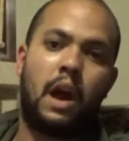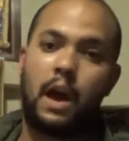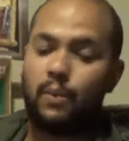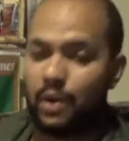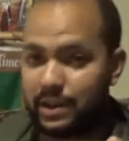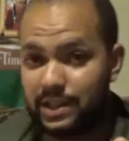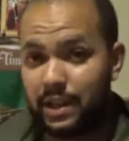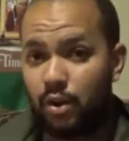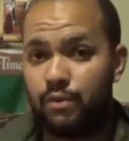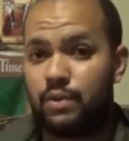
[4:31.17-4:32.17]
I want it to get
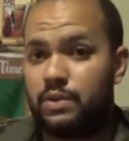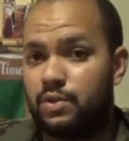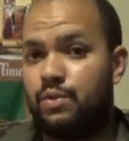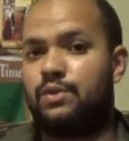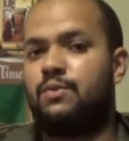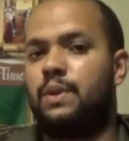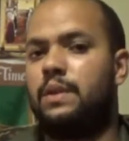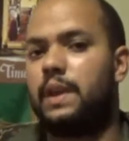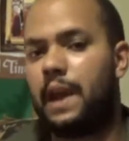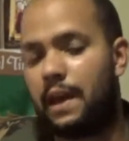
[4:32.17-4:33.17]
over as soon as
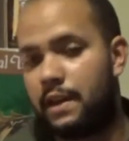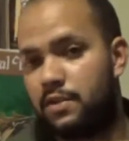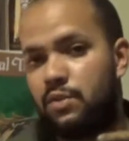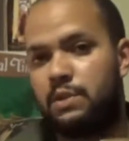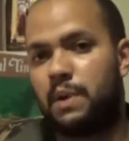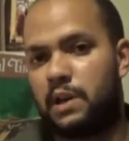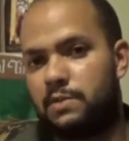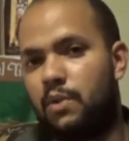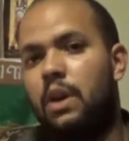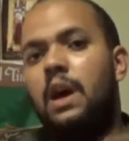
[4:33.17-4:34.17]

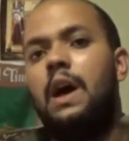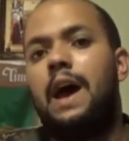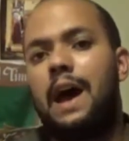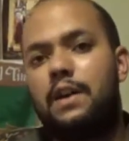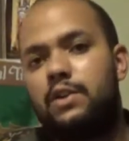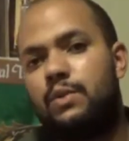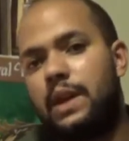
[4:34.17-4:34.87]
possible. How do you